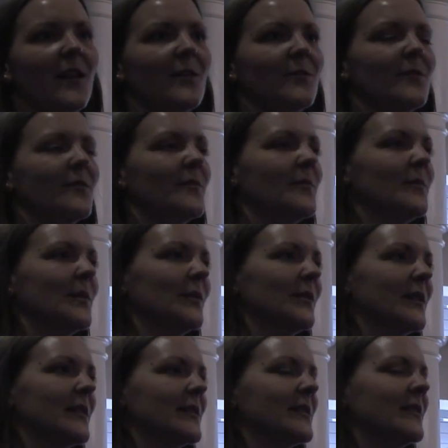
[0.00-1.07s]
of
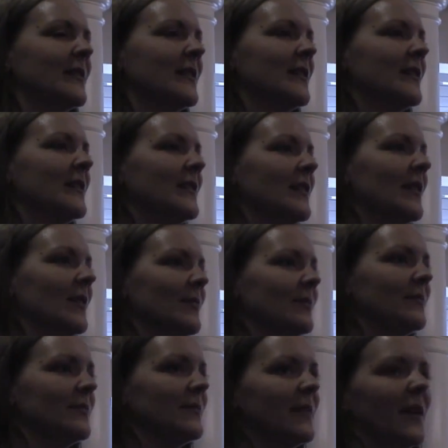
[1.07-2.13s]
buildings
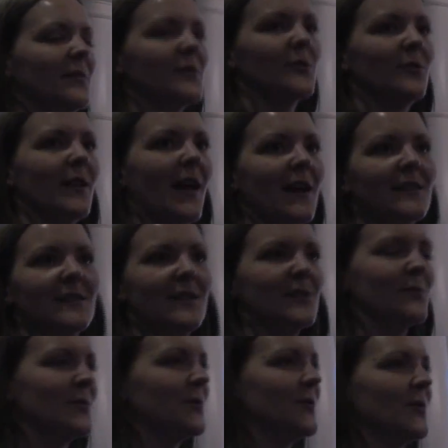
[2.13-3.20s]
have certain
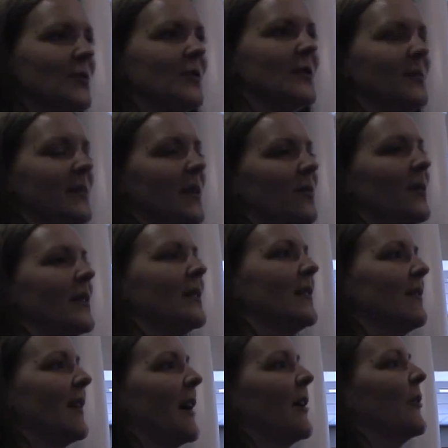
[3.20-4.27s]
access restrictions, but they want
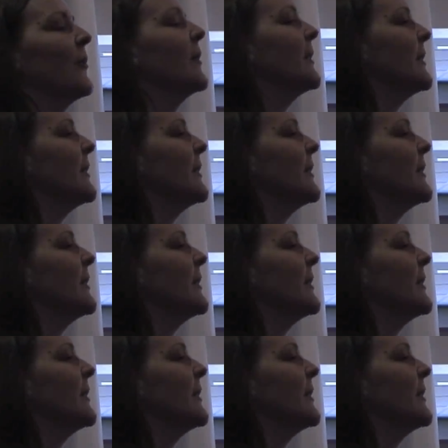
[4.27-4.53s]
to allow